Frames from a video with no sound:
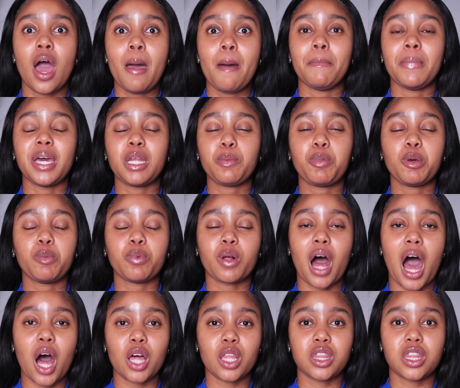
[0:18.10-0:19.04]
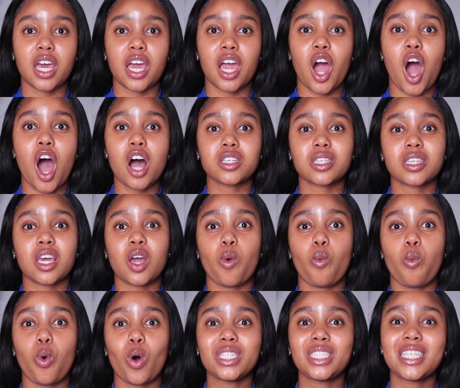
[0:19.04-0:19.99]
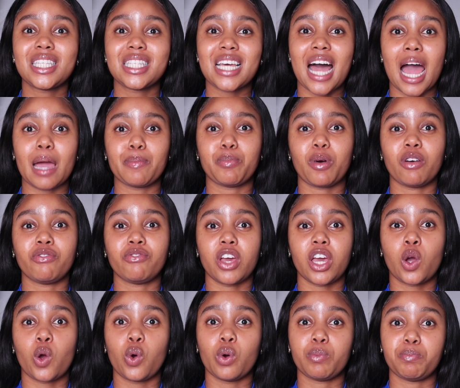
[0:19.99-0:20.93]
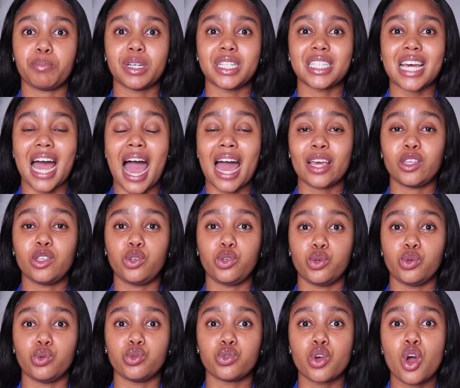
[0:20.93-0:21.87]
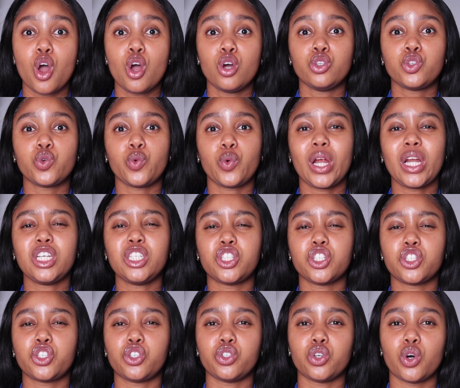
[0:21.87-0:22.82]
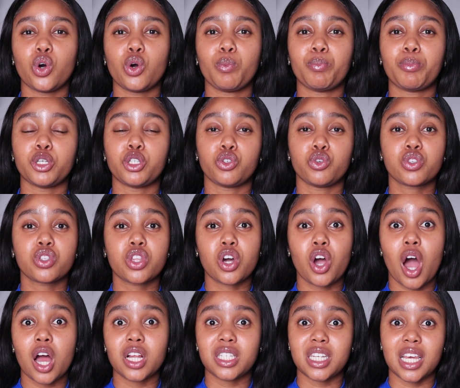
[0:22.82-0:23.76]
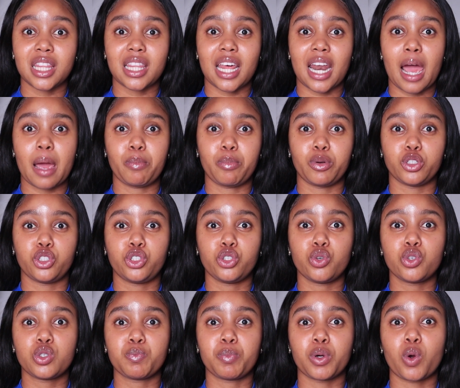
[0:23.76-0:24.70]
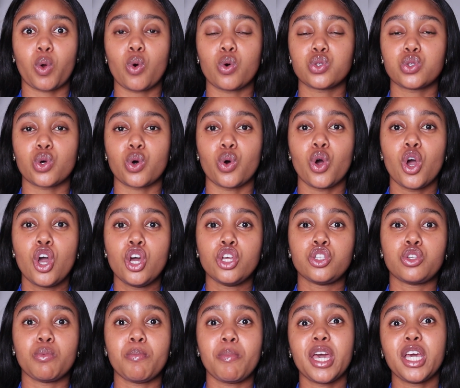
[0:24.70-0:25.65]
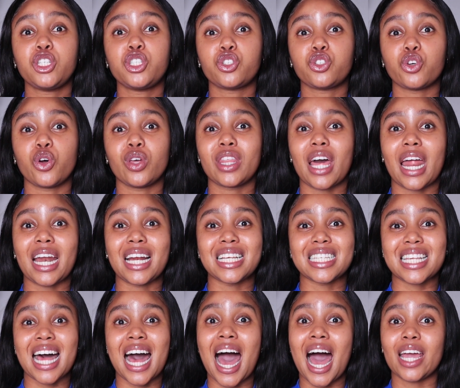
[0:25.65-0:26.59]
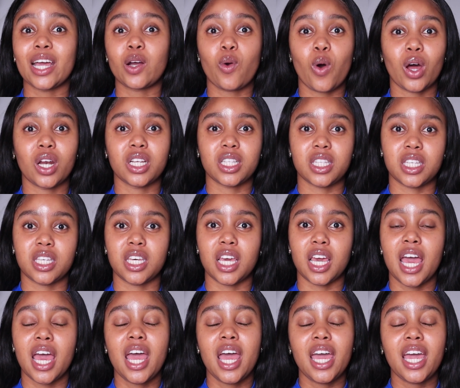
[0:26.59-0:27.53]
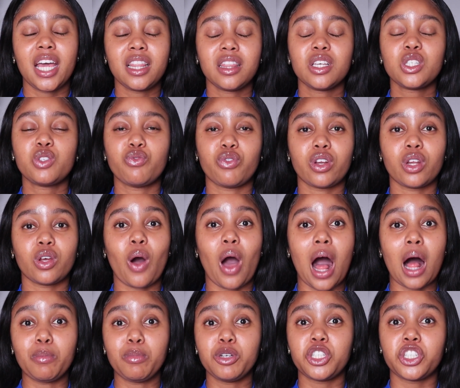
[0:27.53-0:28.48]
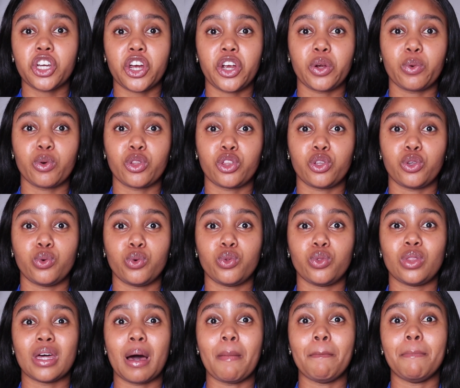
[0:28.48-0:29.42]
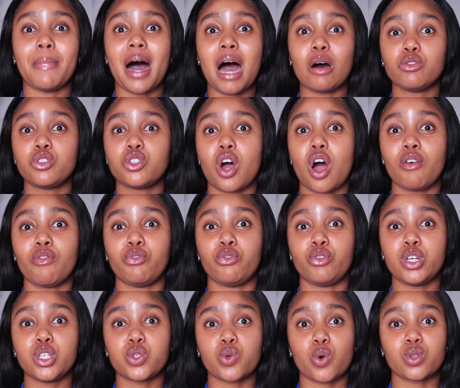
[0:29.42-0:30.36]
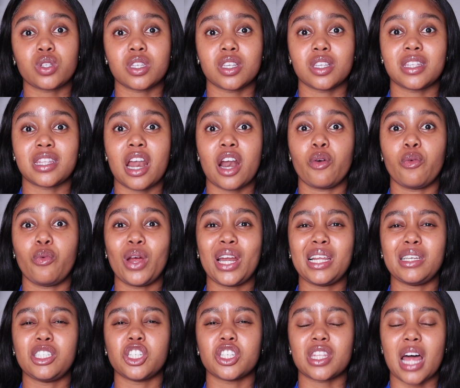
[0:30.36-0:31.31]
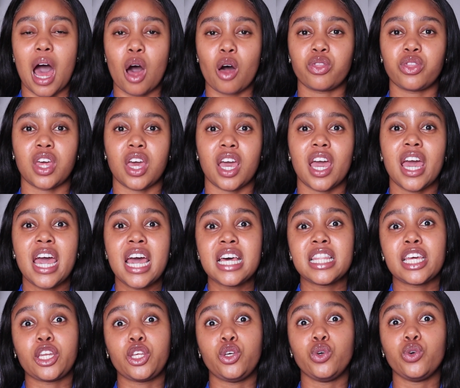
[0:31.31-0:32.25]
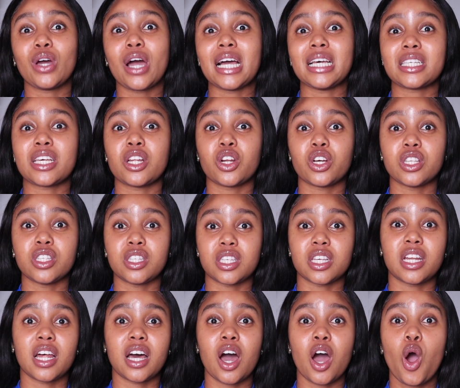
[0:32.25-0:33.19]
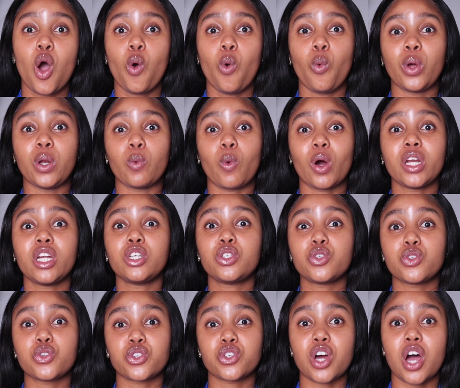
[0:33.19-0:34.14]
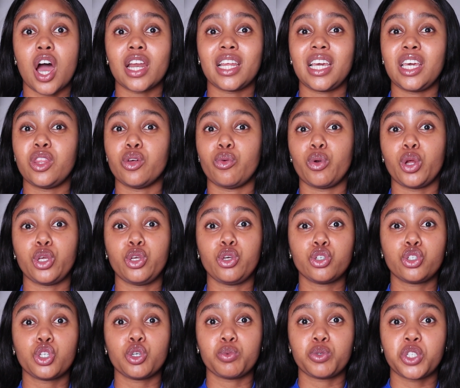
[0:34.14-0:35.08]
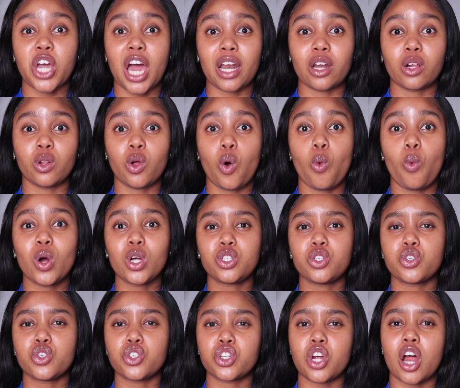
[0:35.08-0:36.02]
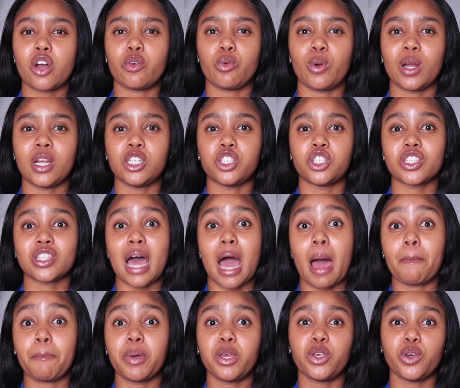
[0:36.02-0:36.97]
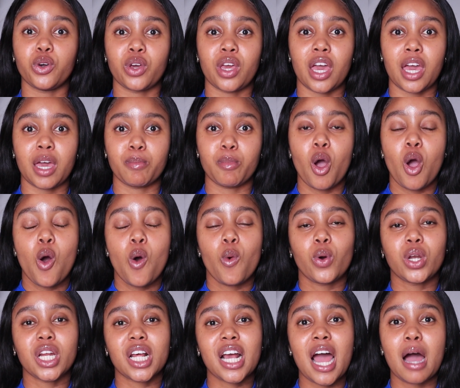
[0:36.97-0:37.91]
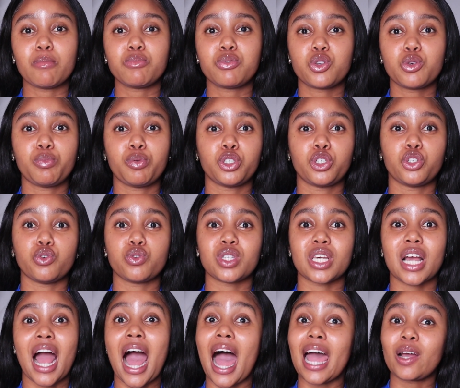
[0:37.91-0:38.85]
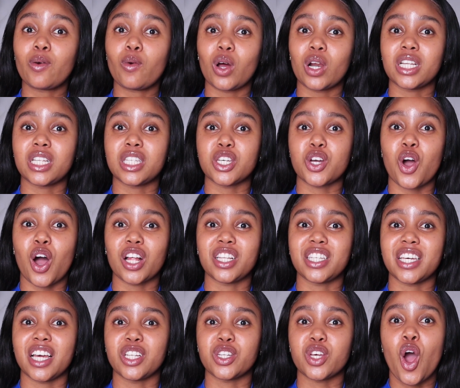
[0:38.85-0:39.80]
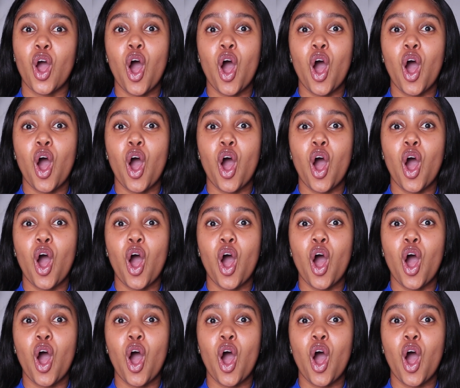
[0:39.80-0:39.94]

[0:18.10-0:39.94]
many people out there asking what type of equipment I use to really just produce the content that I produce, but also to make sure that it is high quality. In this video, I'll be sharing with you the amount of resources that are really just out there that you guys can consider when wanting to start either a YouTube channel or want to start really just upping your game when it comes to producing high quality content